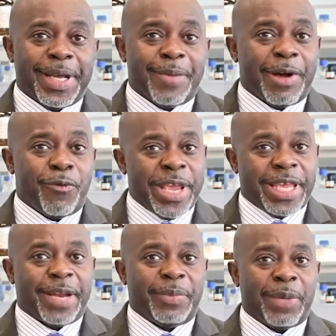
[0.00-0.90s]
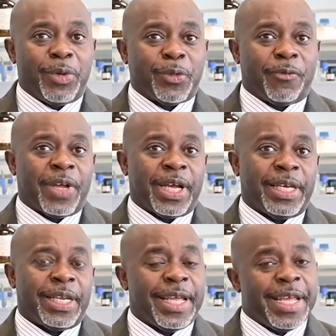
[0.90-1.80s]
but we can be able to
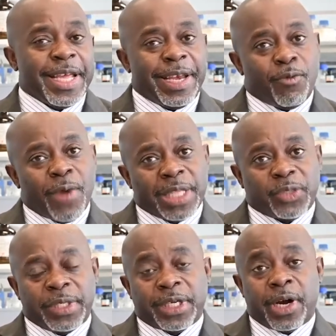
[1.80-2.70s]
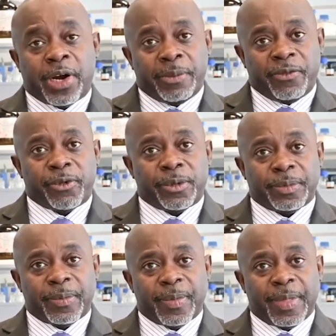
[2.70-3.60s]
find the ones which are harmful.
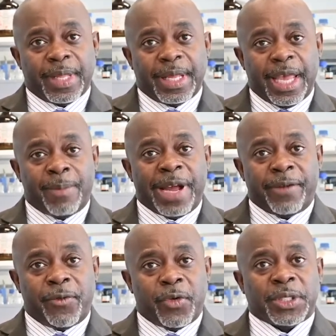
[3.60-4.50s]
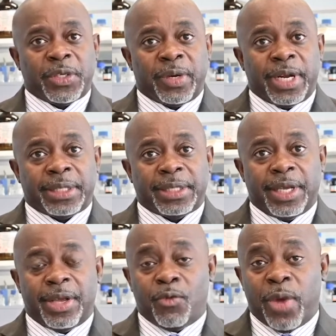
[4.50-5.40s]
And by focusing on that,
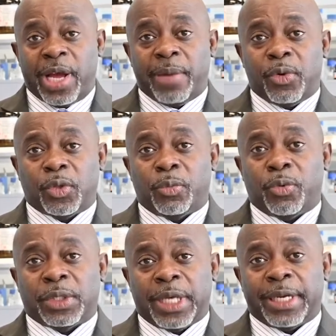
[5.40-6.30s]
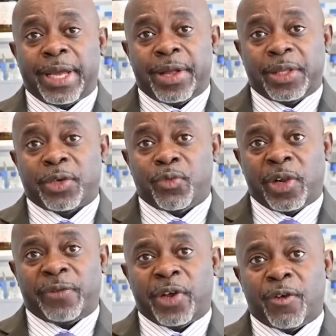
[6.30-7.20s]
we are able to protect the health and
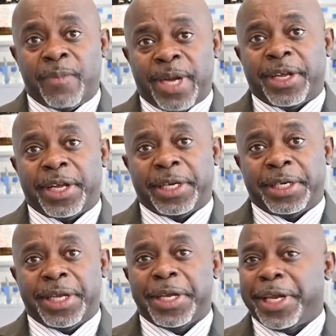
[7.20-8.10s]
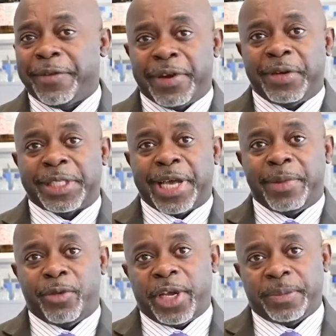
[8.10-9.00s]
welfare of mankind in a very
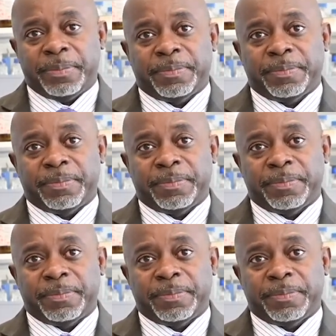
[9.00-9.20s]
timely way.